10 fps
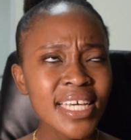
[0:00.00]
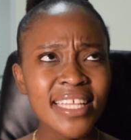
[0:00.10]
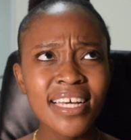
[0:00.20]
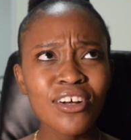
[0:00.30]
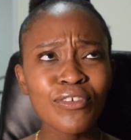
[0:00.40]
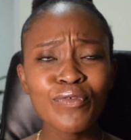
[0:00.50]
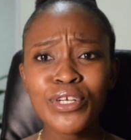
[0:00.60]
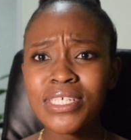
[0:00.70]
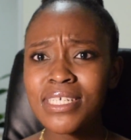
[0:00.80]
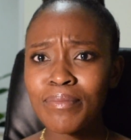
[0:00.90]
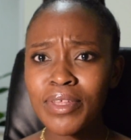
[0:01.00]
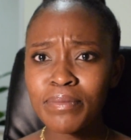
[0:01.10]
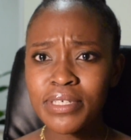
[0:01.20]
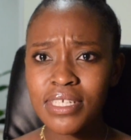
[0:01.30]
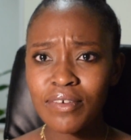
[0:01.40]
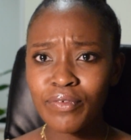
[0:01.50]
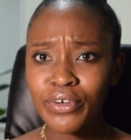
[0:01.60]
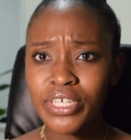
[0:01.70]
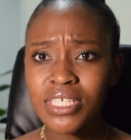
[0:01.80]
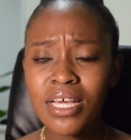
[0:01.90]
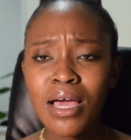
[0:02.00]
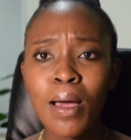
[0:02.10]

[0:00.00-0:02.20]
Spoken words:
think I got 40-something% for it,